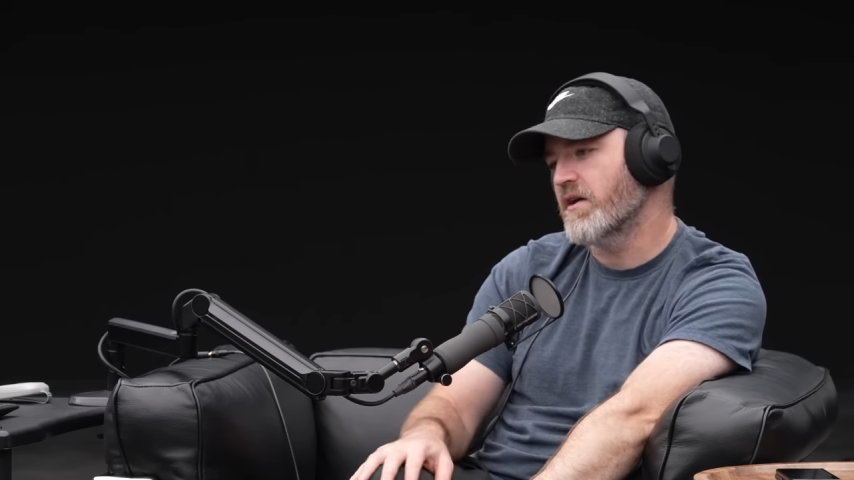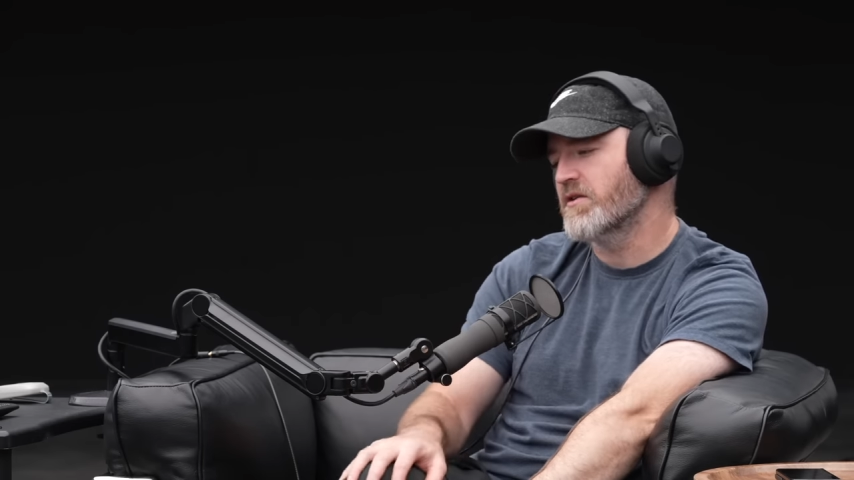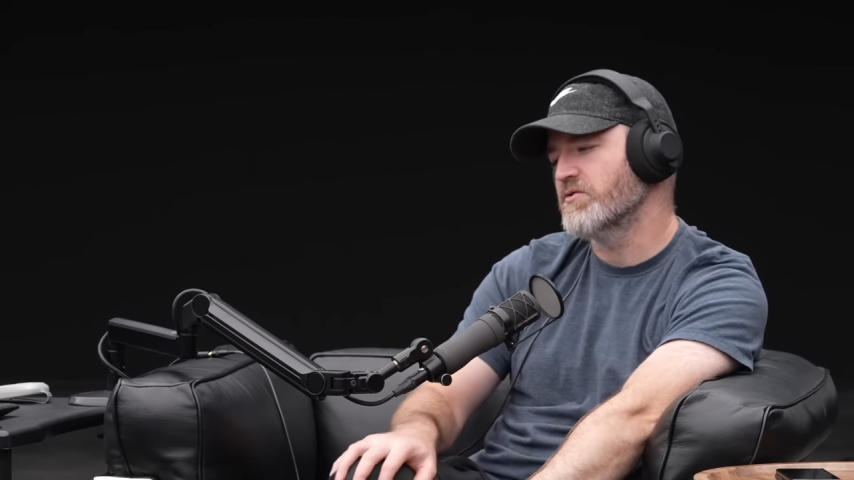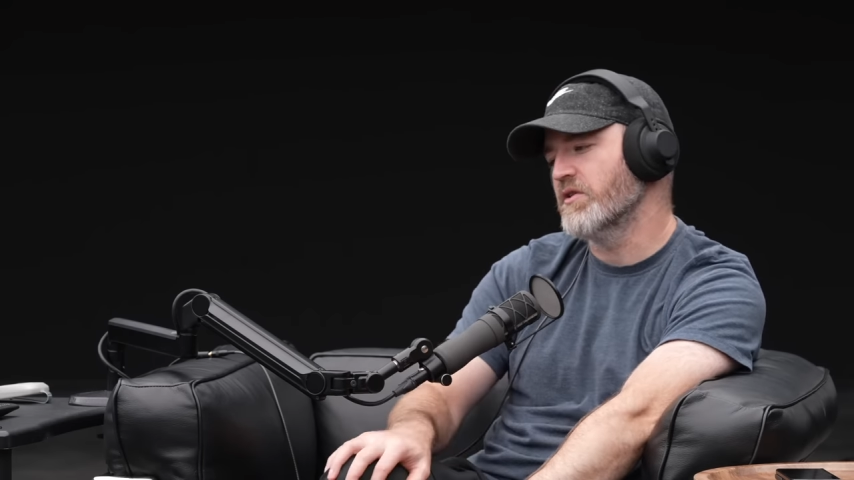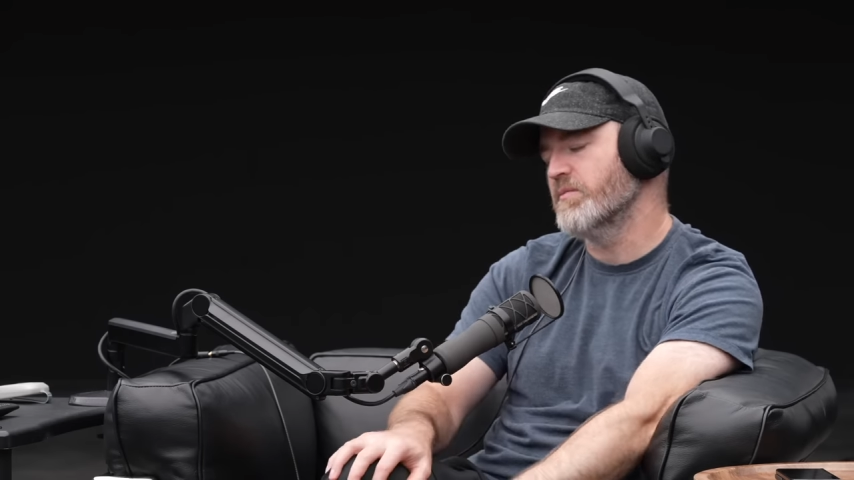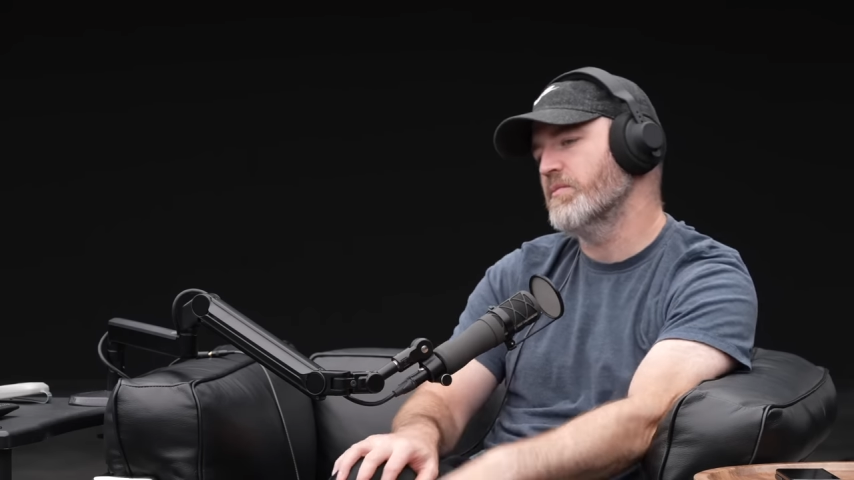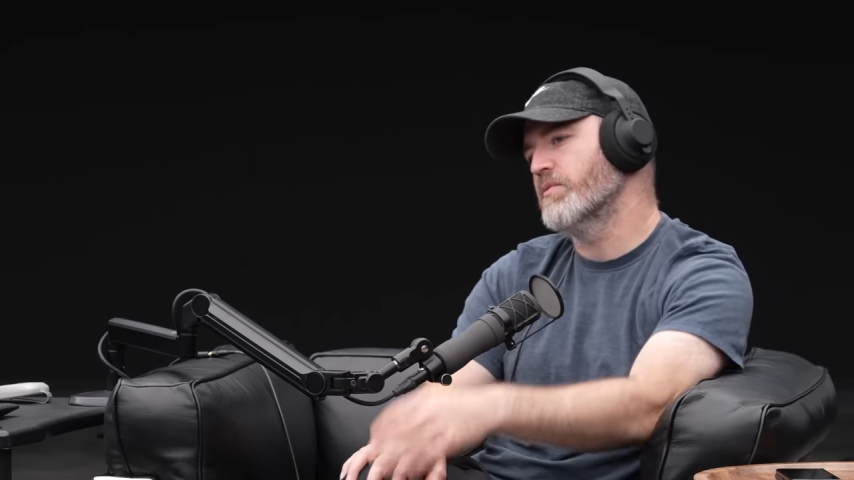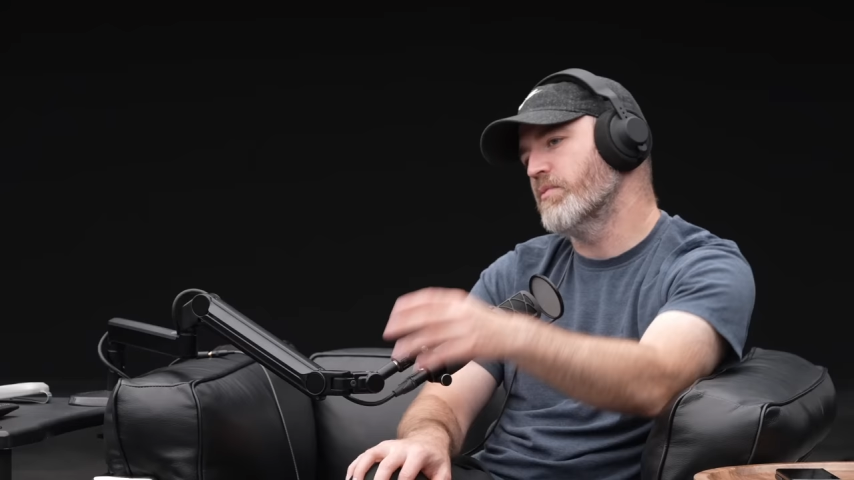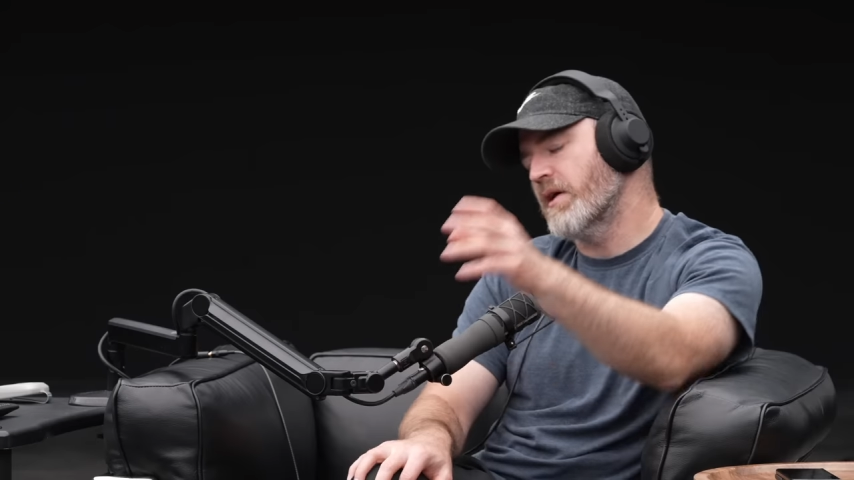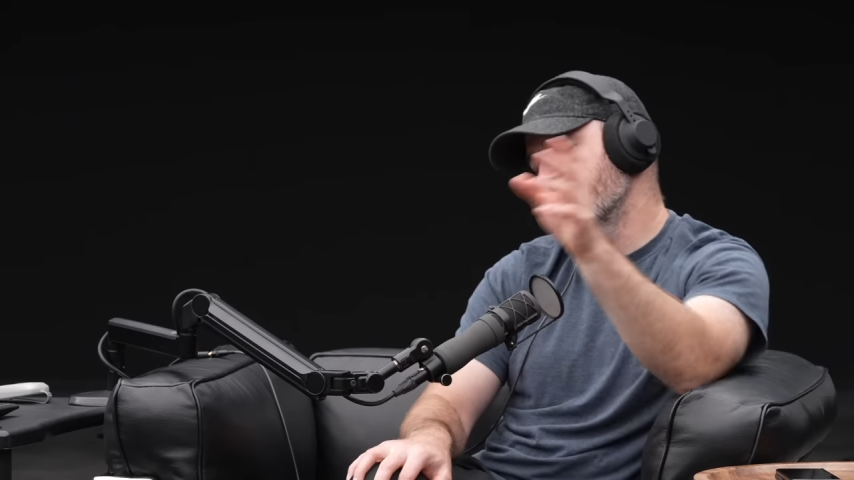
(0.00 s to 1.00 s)
Android.
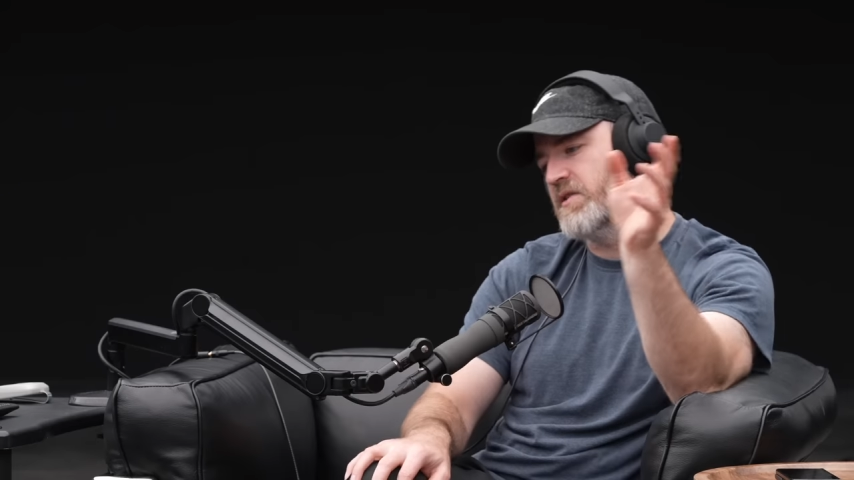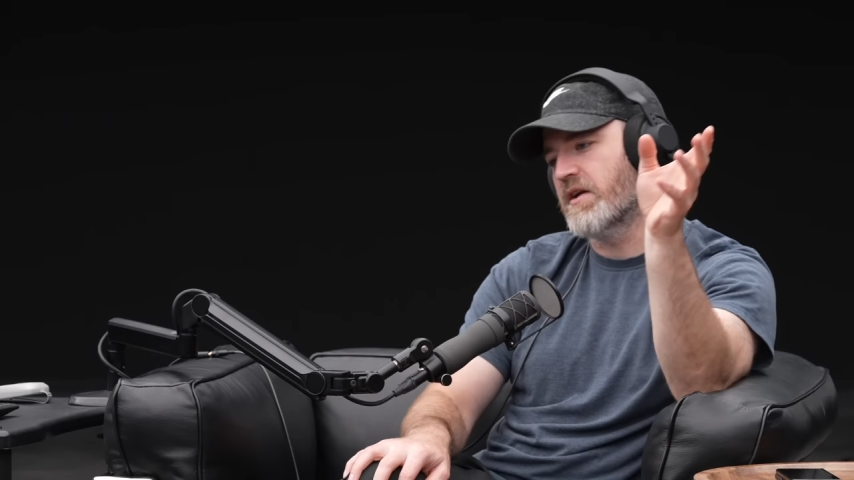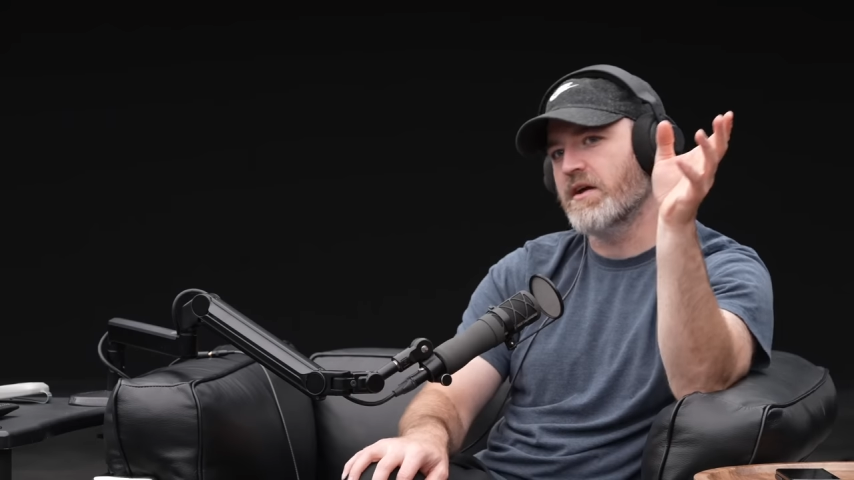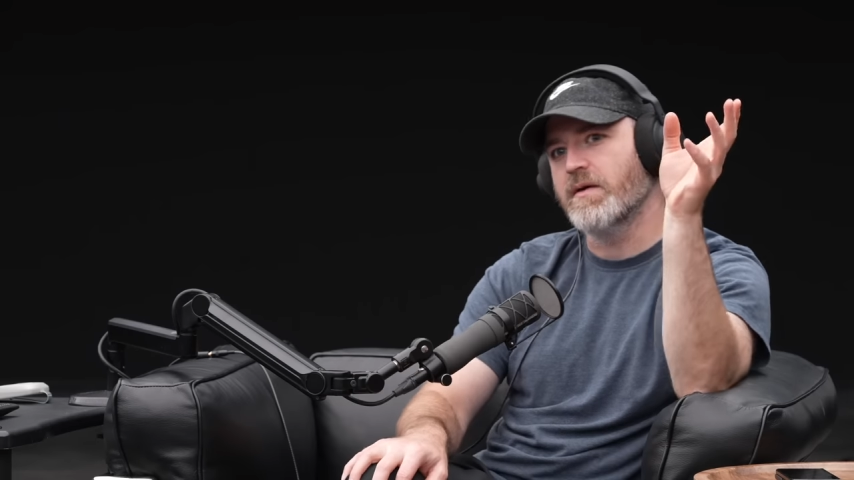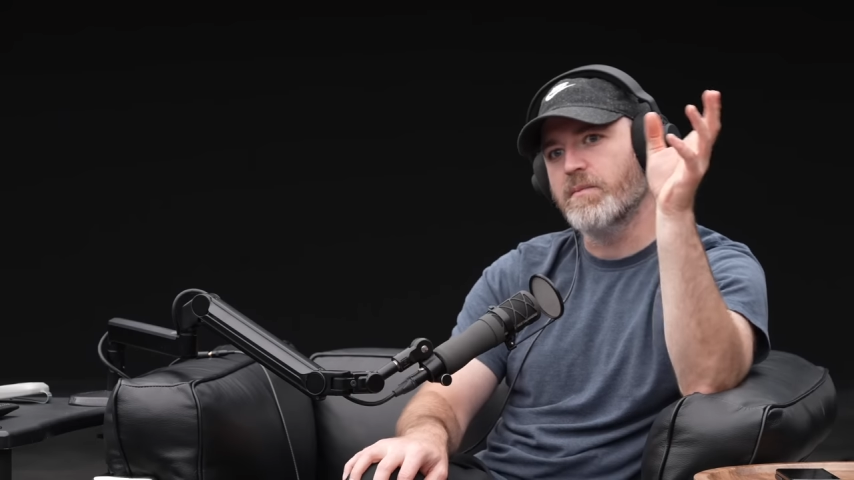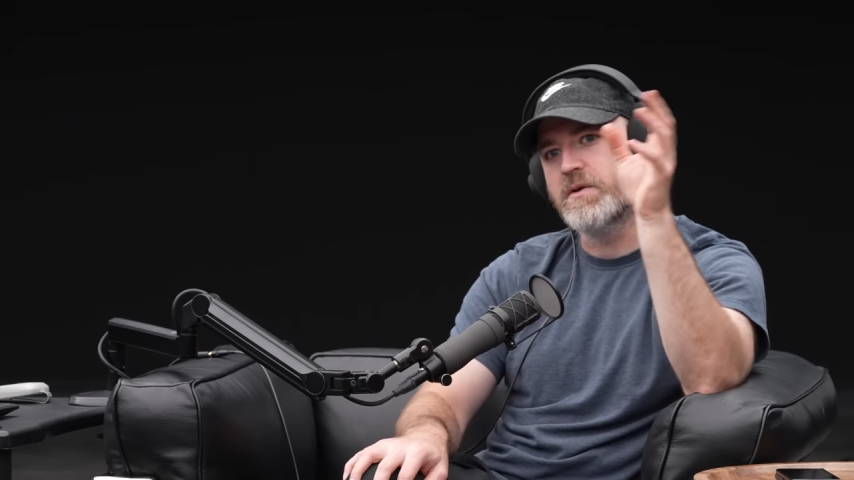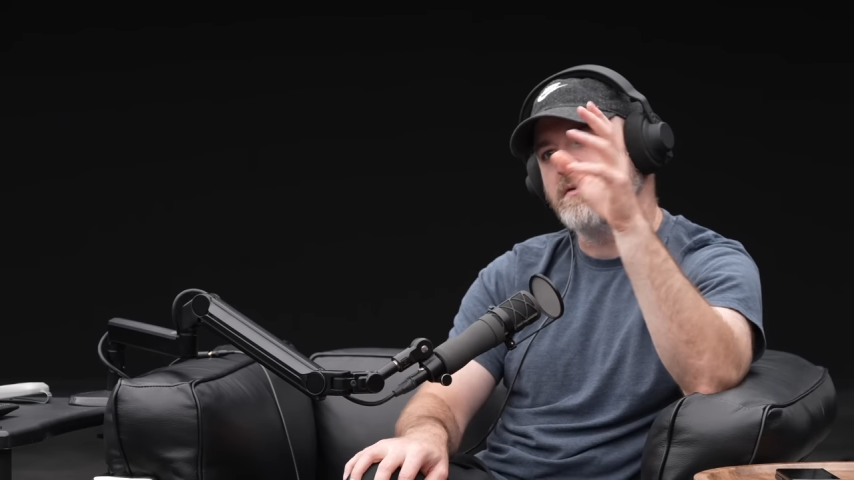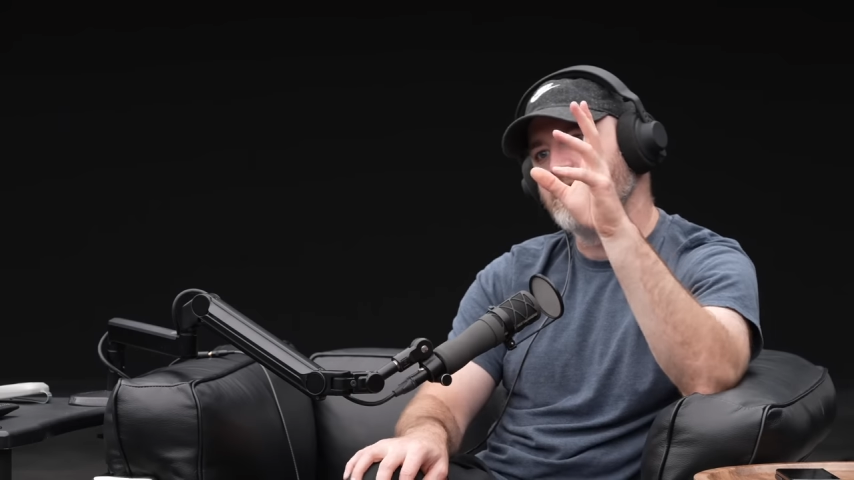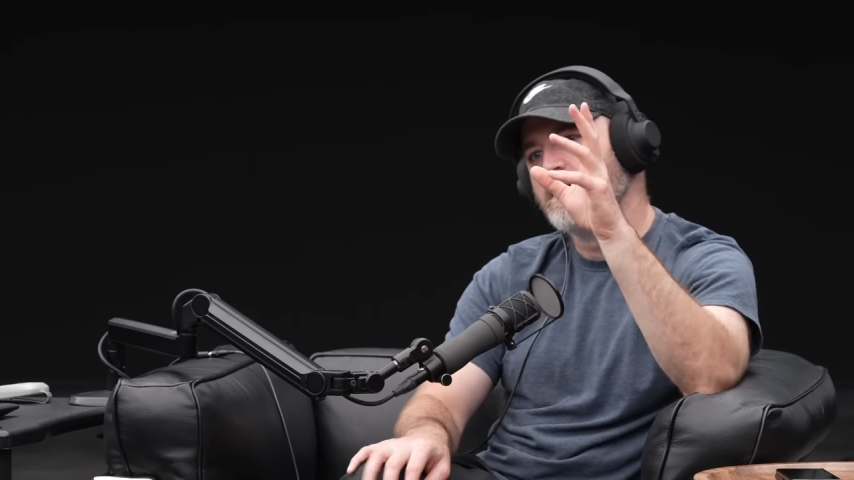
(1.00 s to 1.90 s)
Prior to that, I had been